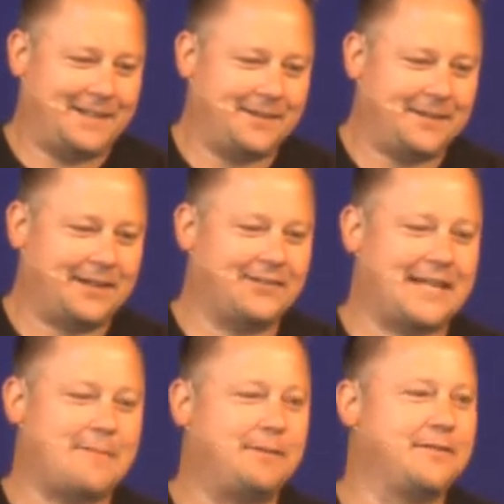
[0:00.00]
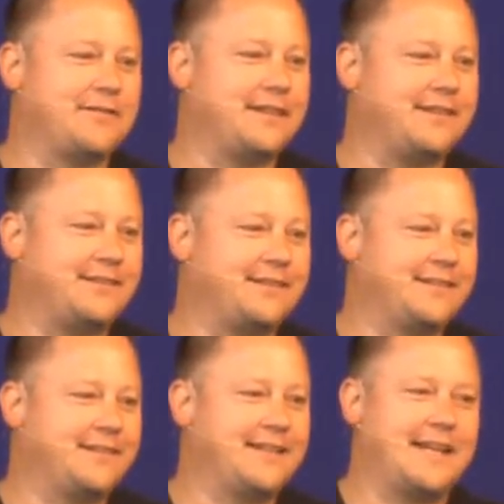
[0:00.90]
example of this,
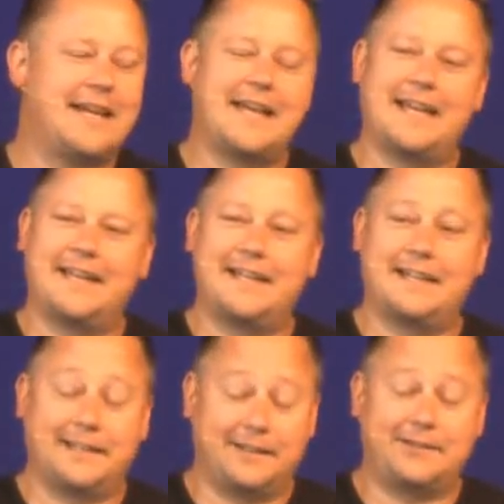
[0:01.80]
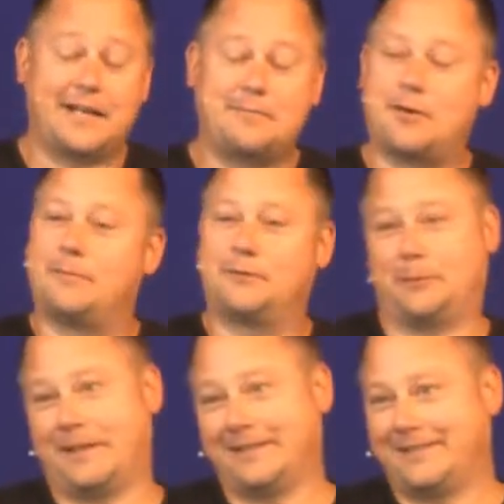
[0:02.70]
is not Palm
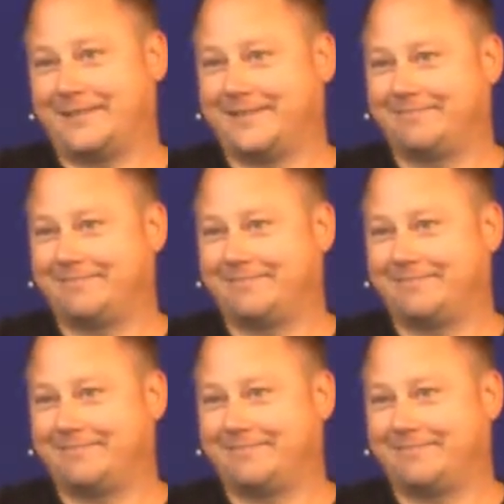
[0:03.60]
Springs.